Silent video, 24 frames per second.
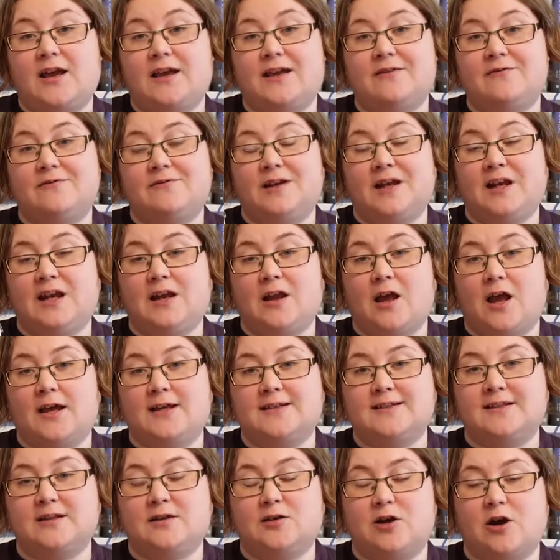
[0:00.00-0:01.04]
really
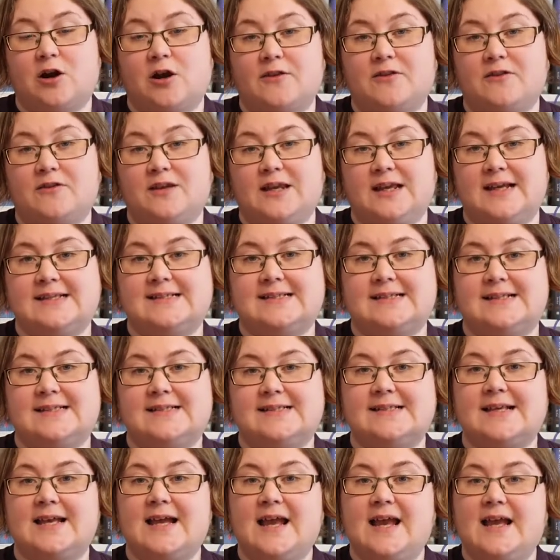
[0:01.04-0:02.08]
liked Garth
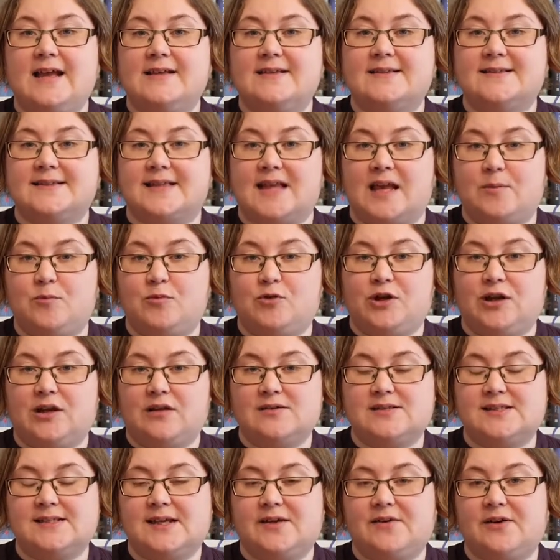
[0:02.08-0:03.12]
Nix's Sabriel
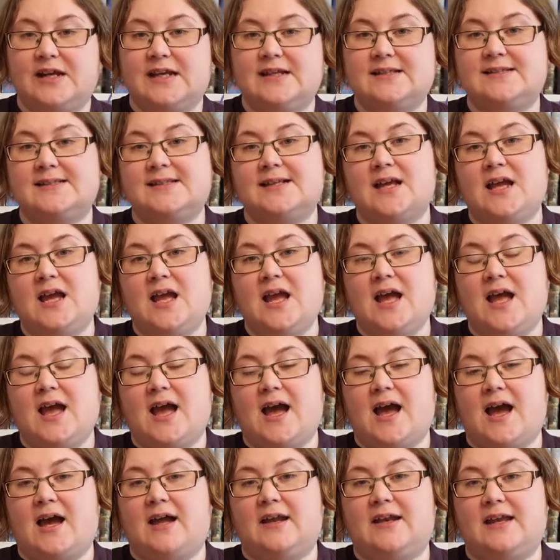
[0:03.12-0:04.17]
series.
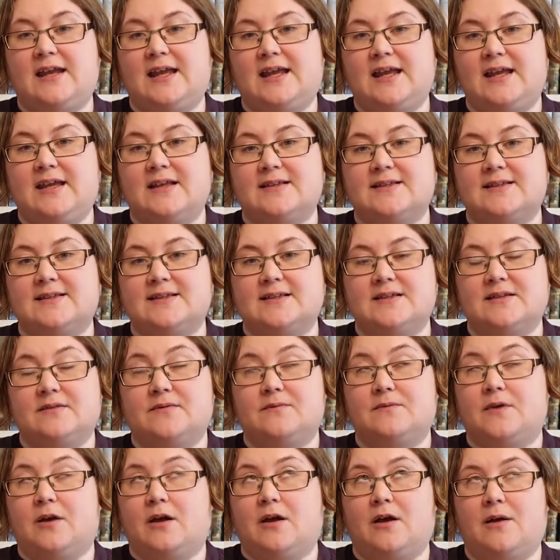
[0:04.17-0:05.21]
And he's,
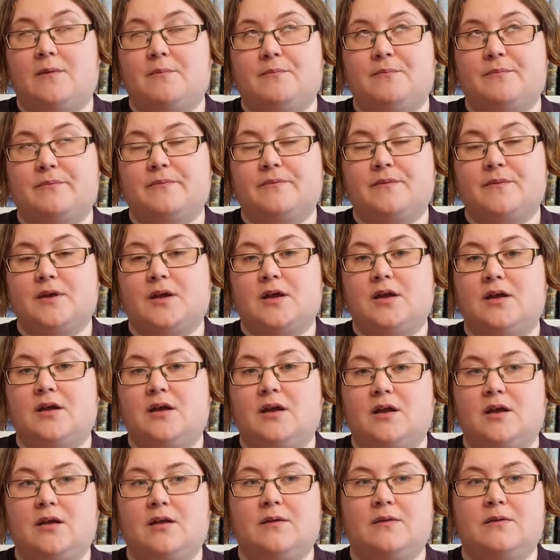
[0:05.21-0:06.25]
the
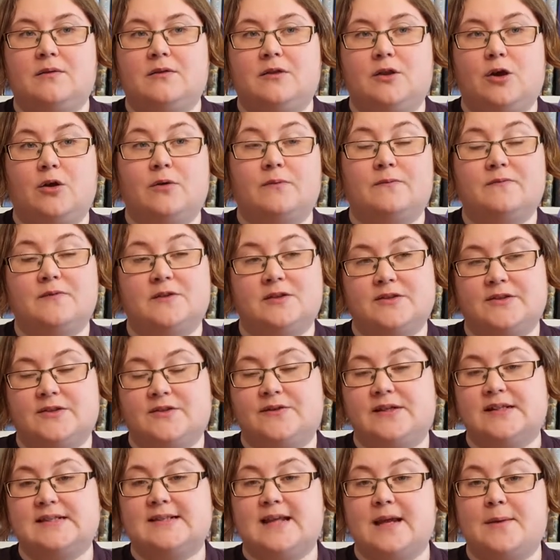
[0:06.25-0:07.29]

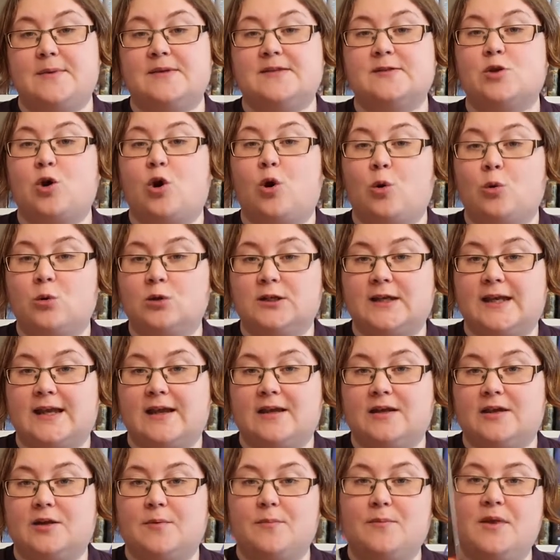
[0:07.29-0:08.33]
series name is Old
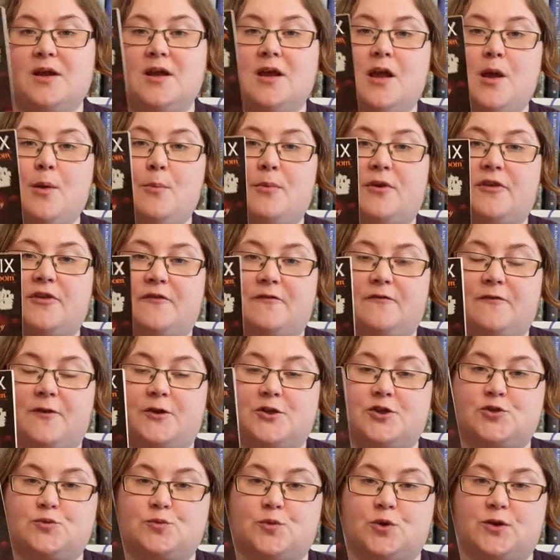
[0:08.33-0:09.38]
Kingdom, but the
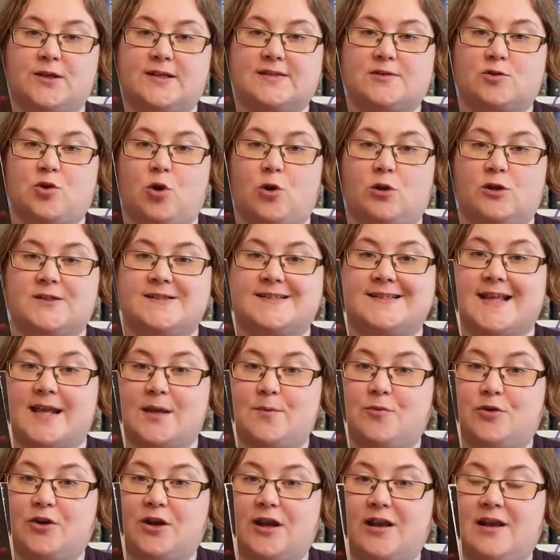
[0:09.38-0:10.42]
first book is called
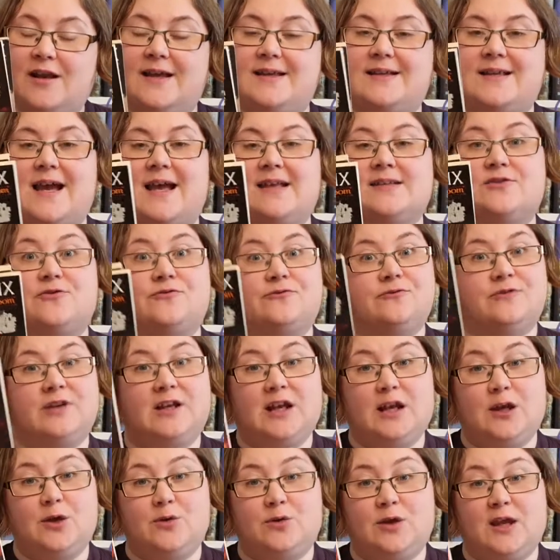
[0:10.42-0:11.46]
Sabriel. It has a
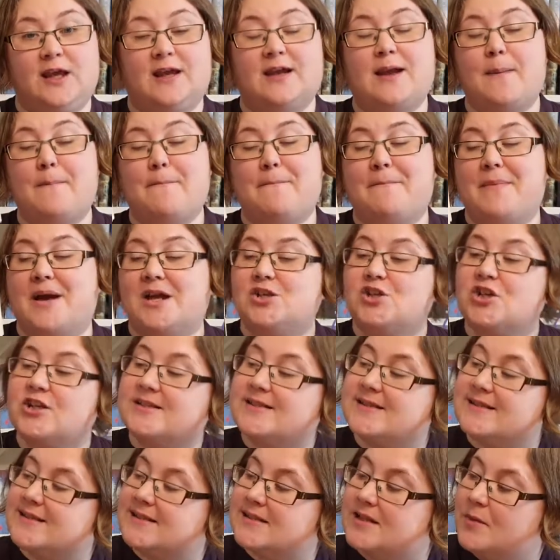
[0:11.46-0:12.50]
really unique magic
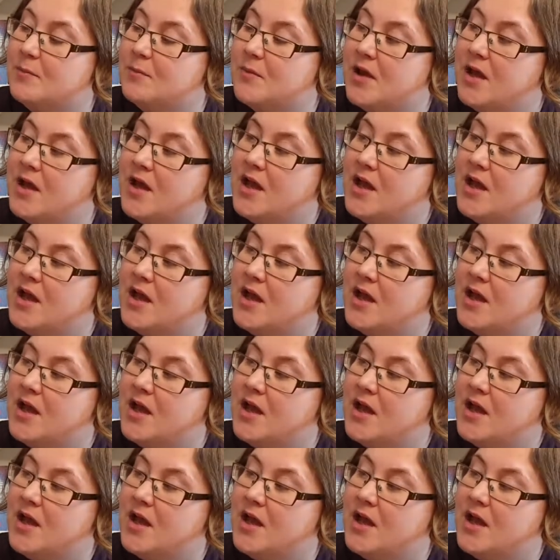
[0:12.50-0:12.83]
system.